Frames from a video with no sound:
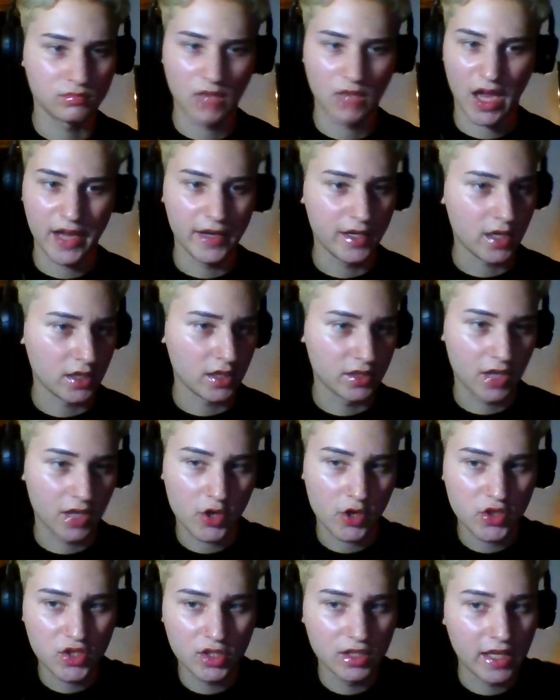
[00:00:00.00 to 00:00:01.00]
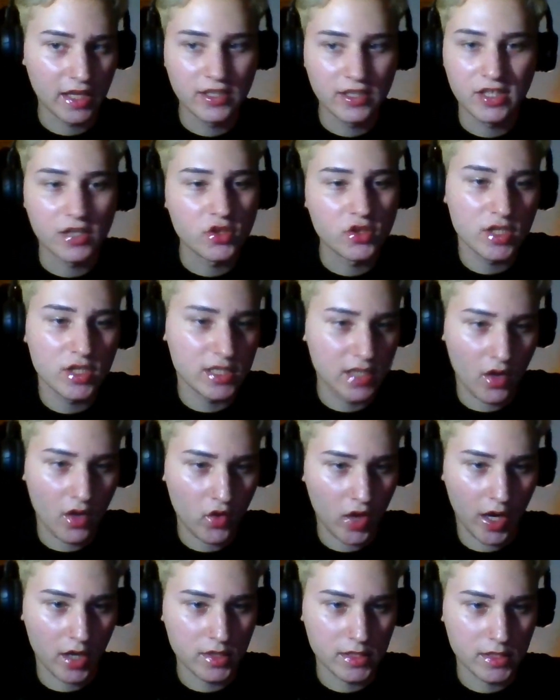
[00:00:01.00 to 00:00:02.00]
There's just
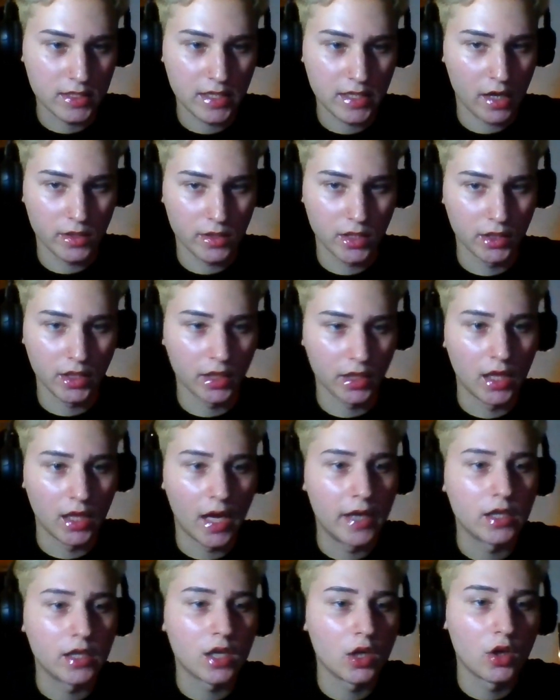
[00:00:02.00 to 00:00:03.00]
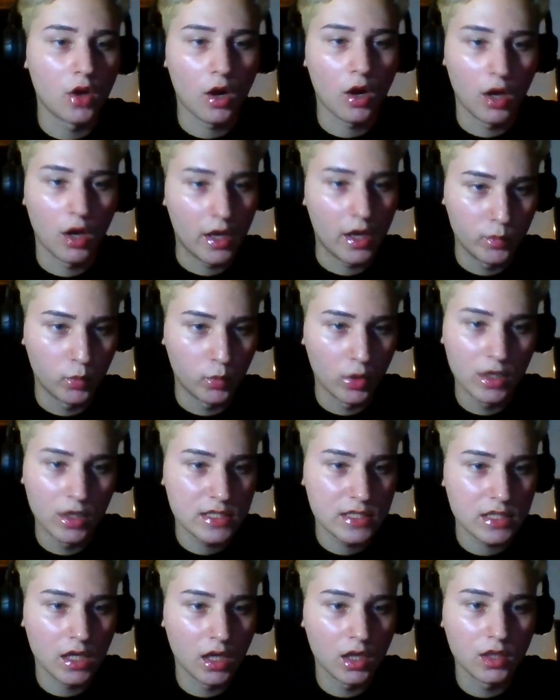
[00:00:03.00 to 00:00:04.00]
nothing else to say other than like, girl, it
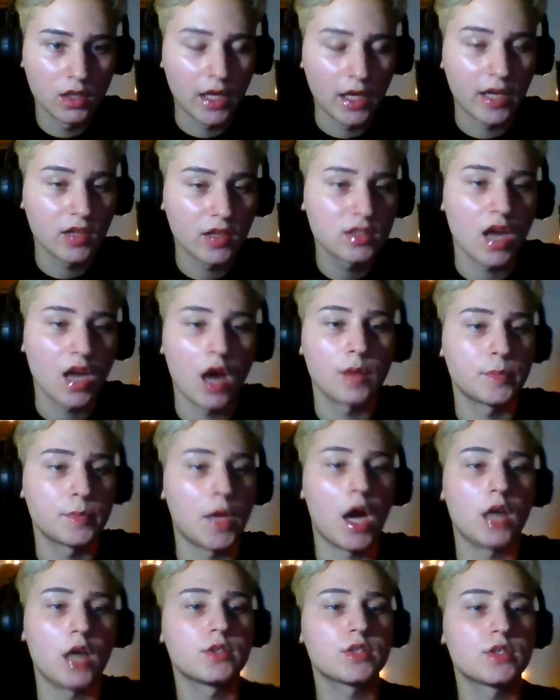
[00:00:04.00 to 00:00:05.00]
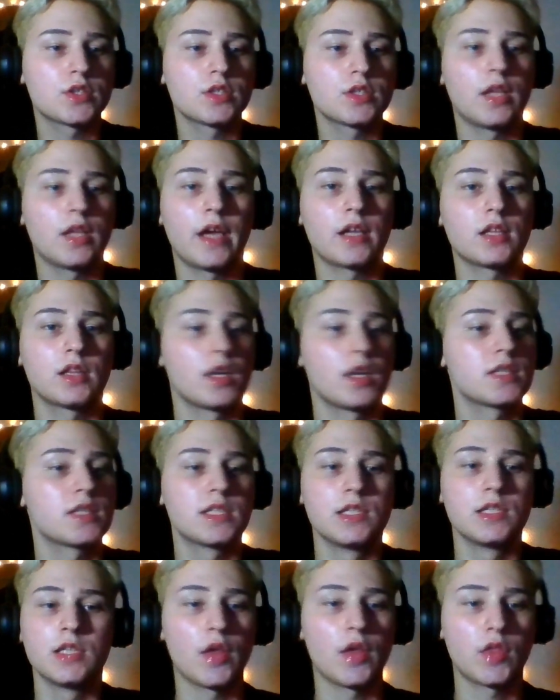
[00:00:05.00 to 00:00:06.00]
was like top notch. Like
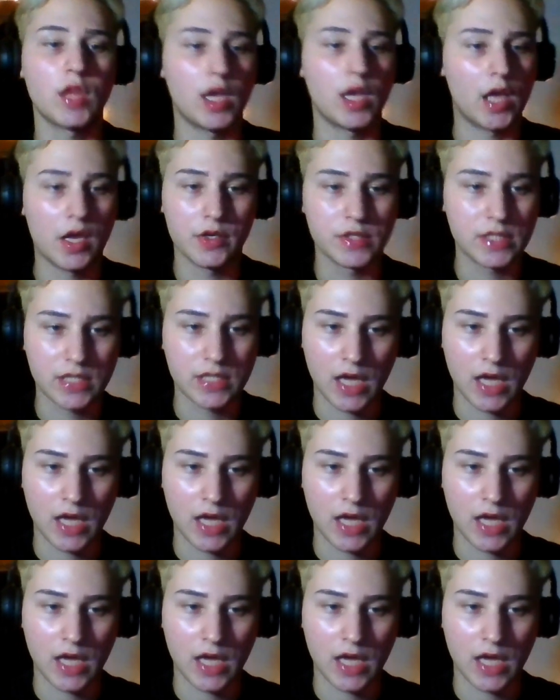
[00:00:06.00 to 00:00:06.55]
there's nothing else